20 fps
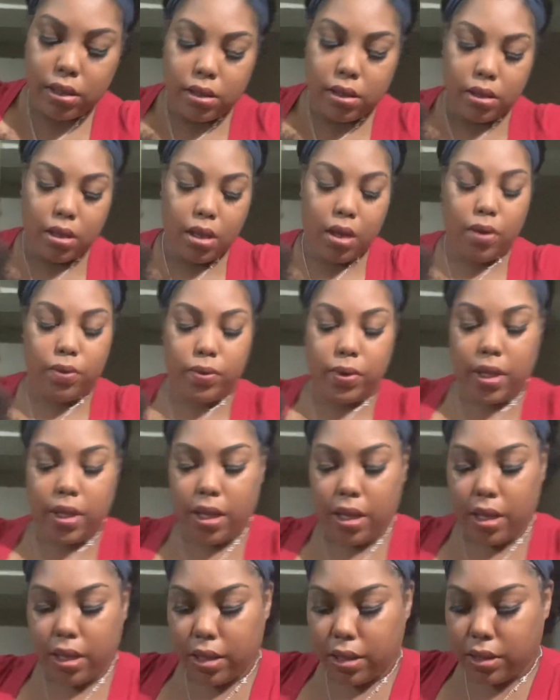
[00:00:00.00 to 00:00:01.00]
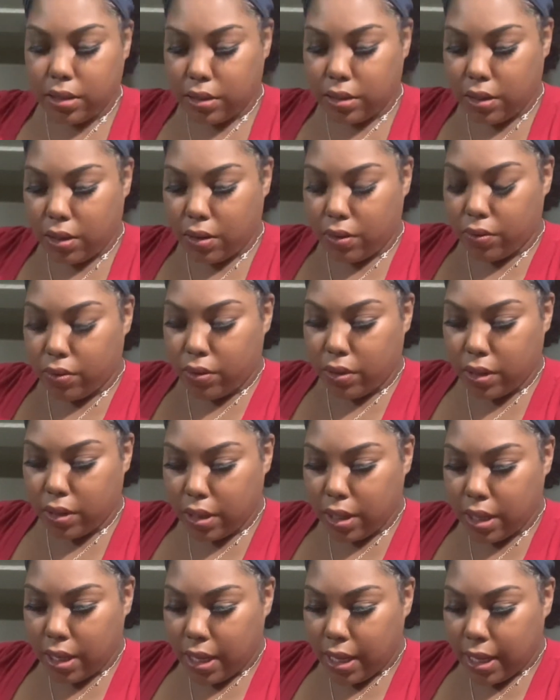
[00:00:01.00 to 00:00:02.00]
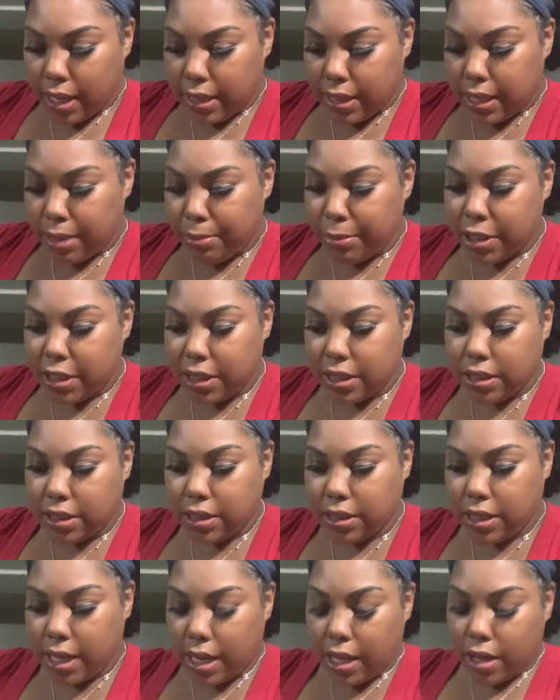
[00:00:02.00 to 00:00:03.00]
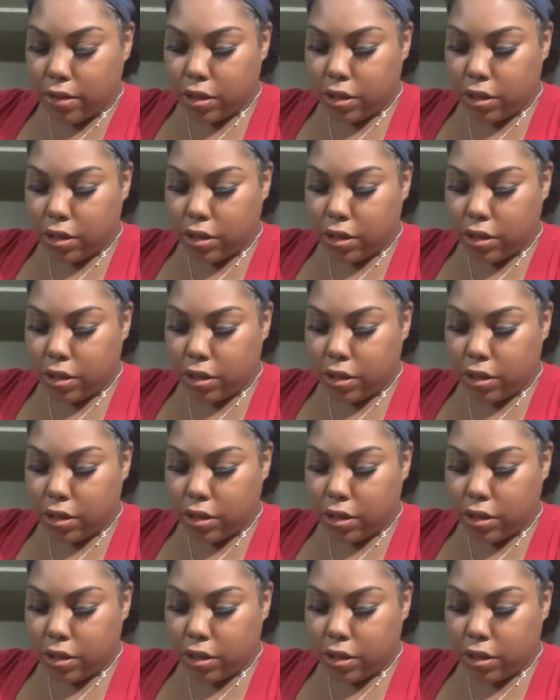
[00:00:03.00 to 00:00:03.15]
Okay, so let me just take out the